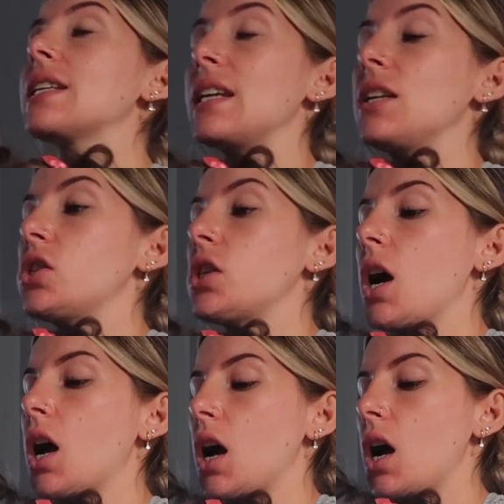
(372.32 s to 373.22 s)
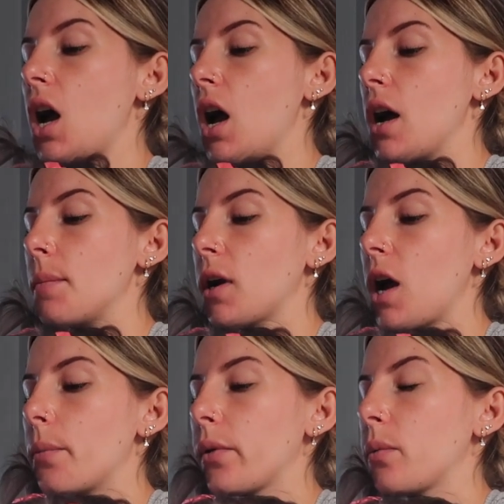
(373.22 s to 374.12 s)
teacher a
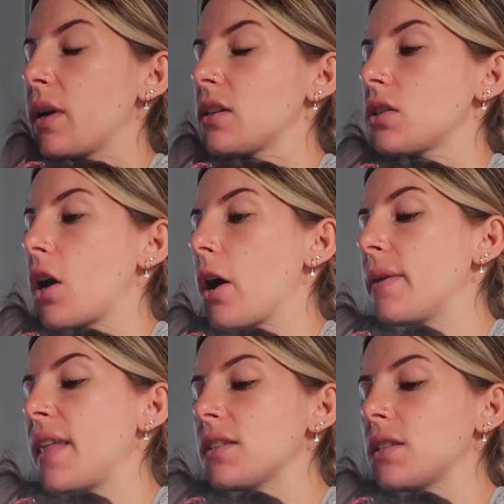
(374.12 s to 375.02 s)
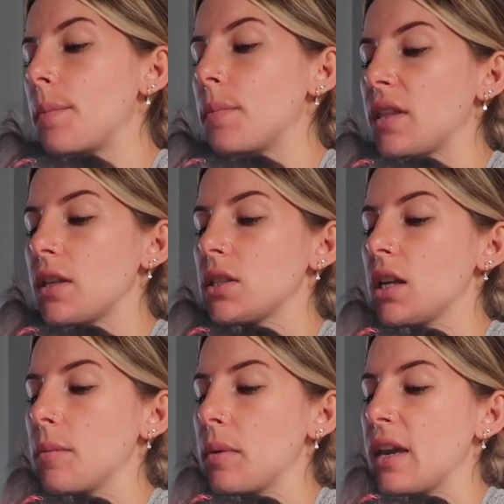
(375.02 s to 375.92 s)
couple of weeks ago, and that's somebody that's
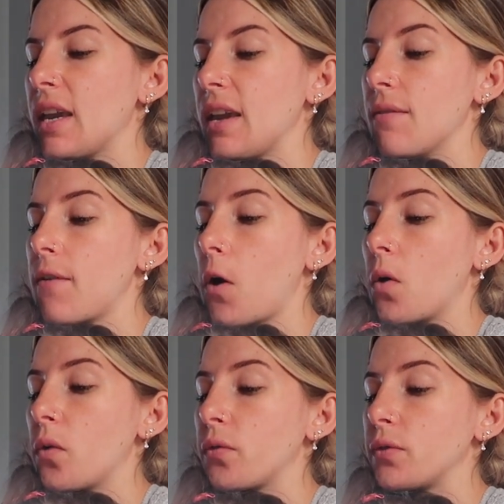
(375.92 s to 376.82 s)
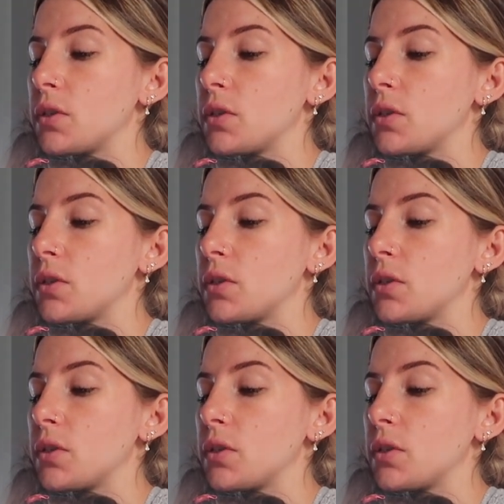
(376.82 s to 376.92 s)
going to be involved